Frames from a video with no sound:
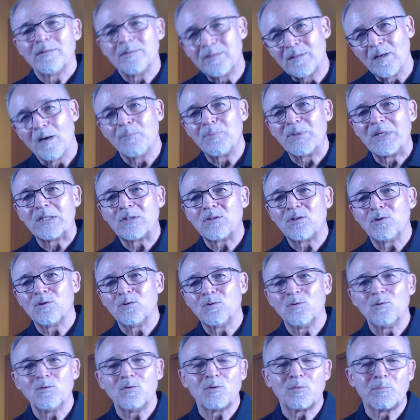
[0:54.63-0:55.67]

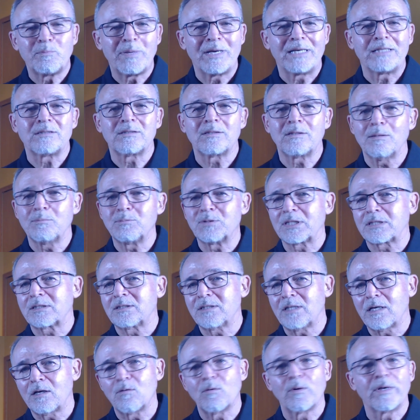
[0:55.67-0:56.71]
W-2s, pay stubs,
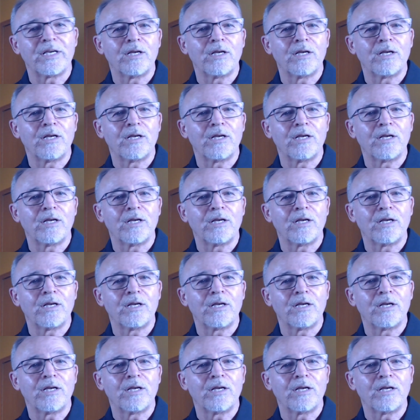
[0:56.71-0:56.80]
etc.